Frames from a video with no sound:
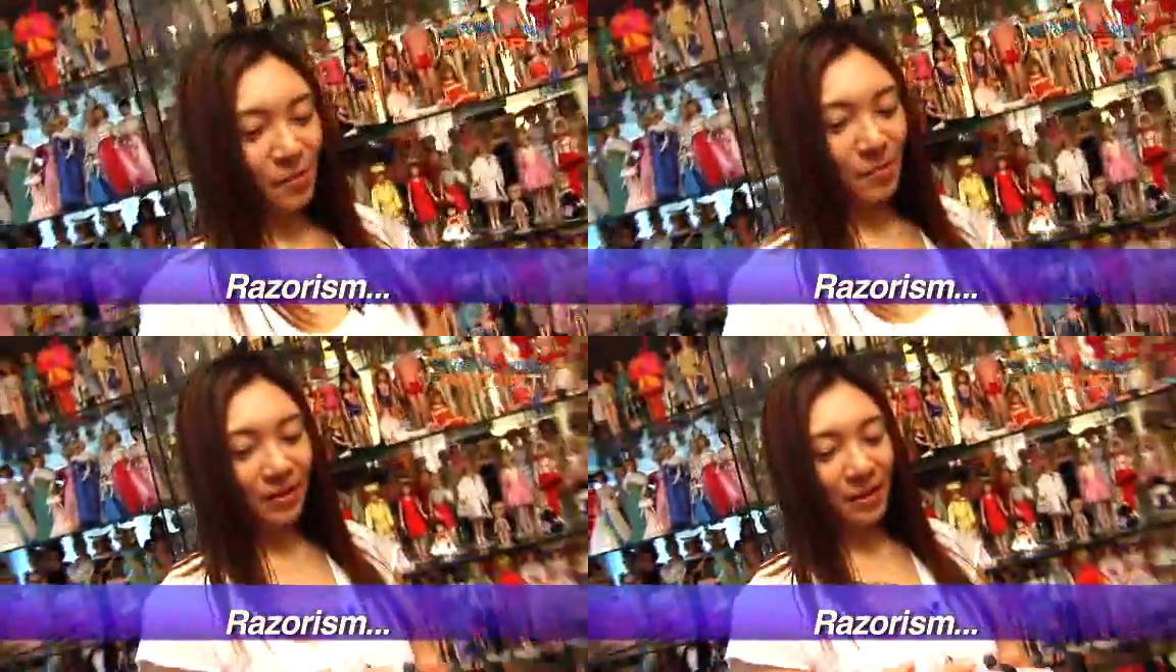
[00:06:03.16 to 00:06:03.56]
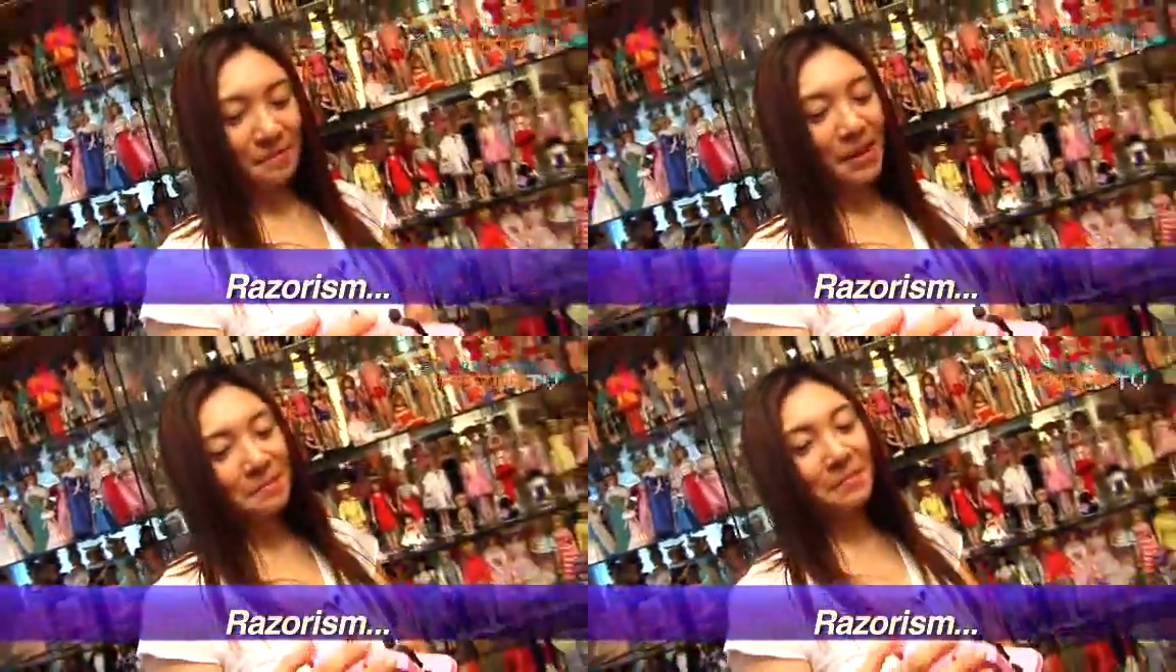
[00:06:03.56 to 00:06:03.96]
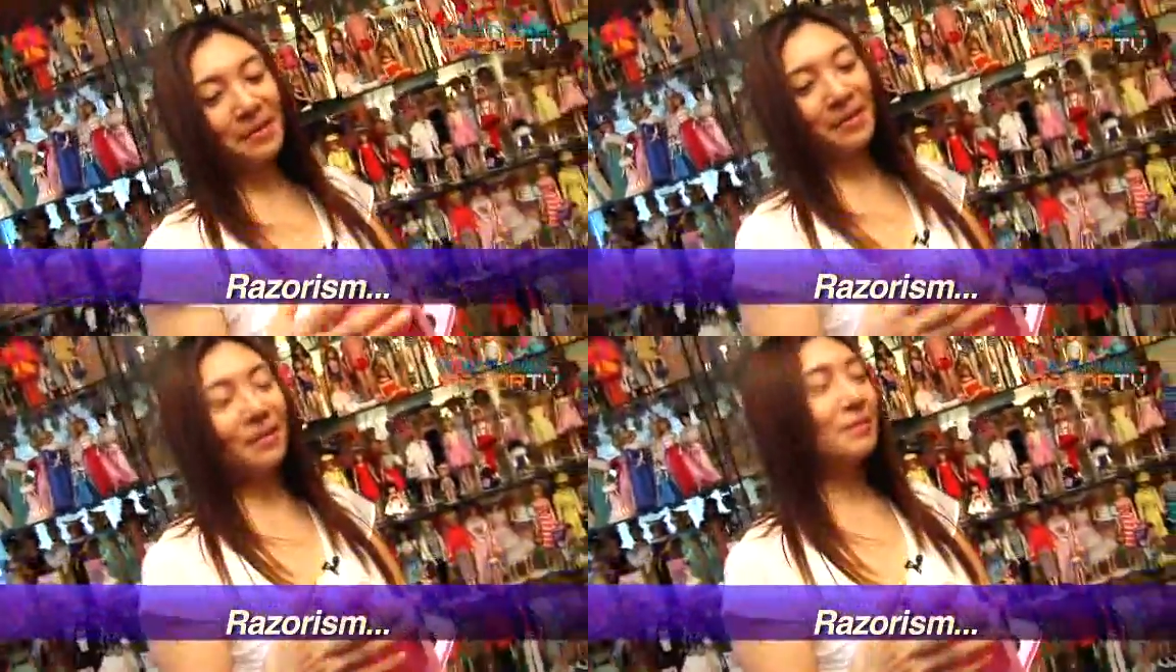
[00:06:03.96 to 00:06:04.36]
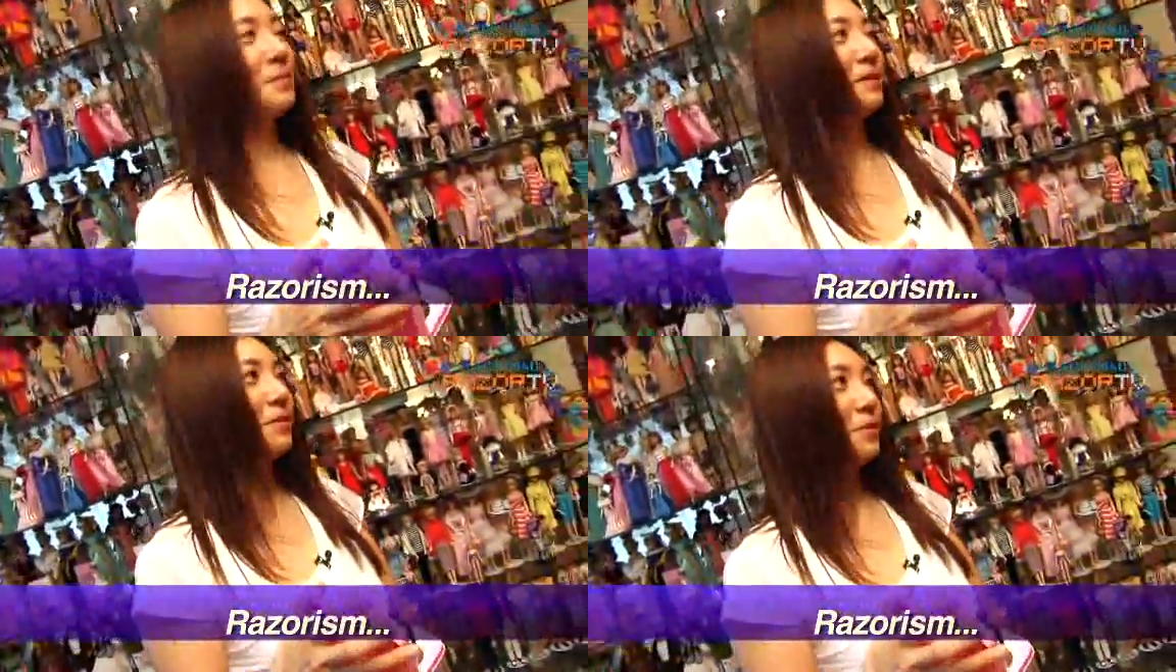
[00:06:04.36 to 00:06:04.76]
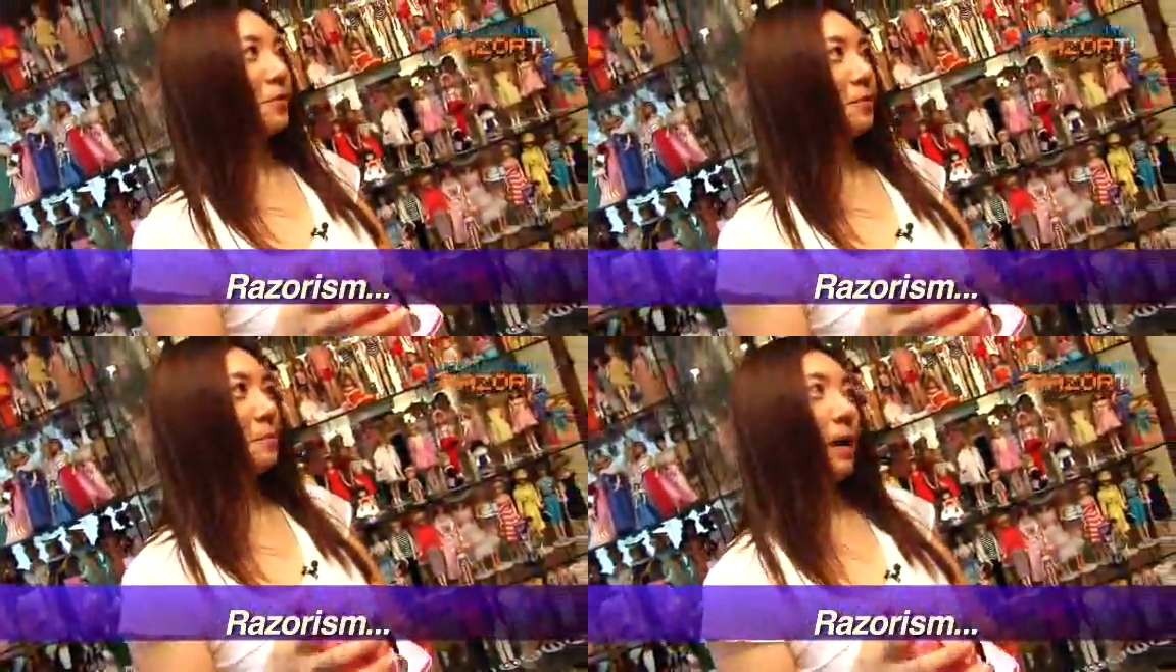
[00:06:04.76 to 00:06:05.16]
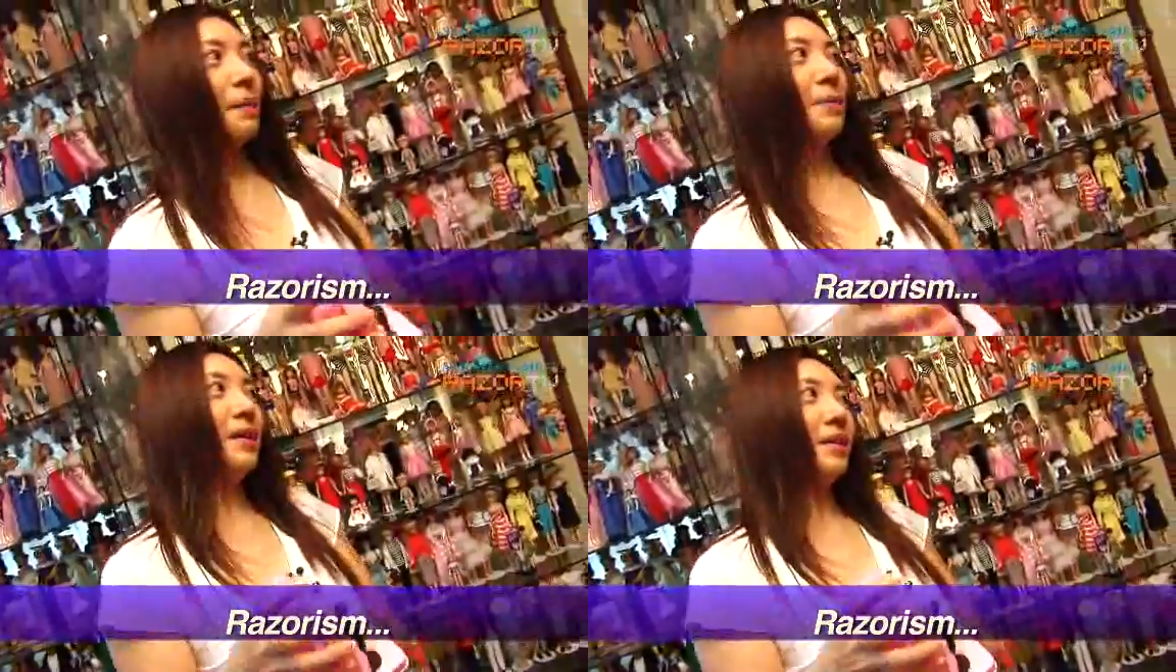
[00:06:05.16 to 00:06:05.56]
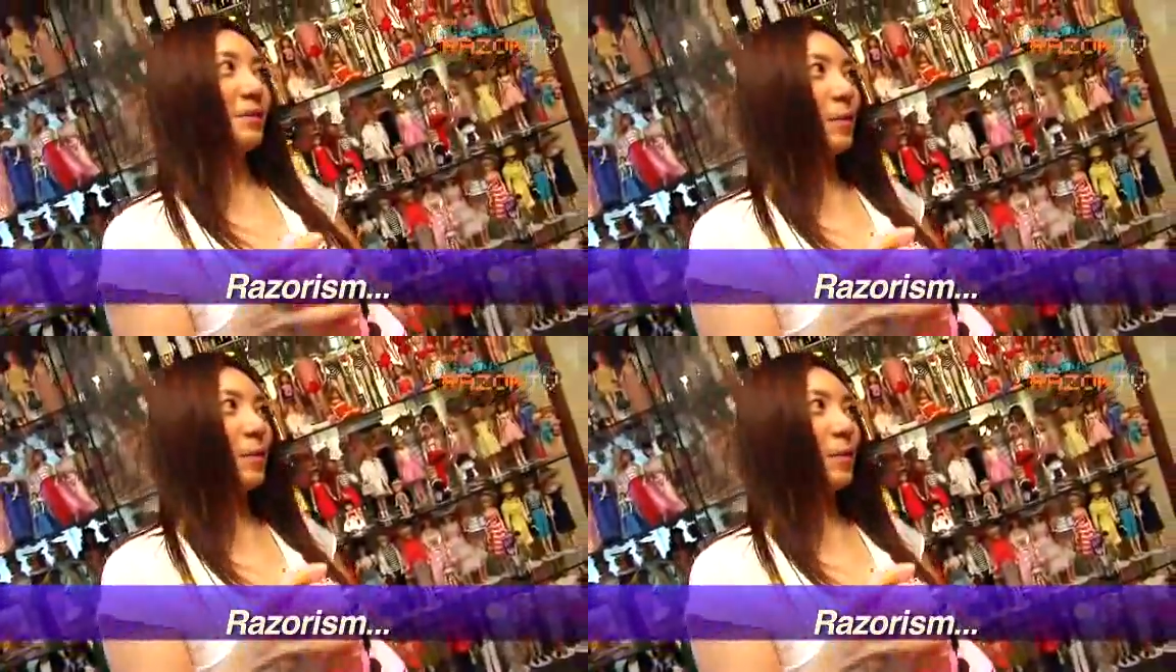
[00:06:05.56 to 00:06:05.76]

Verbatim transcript: Well, I met my husband through Barbie as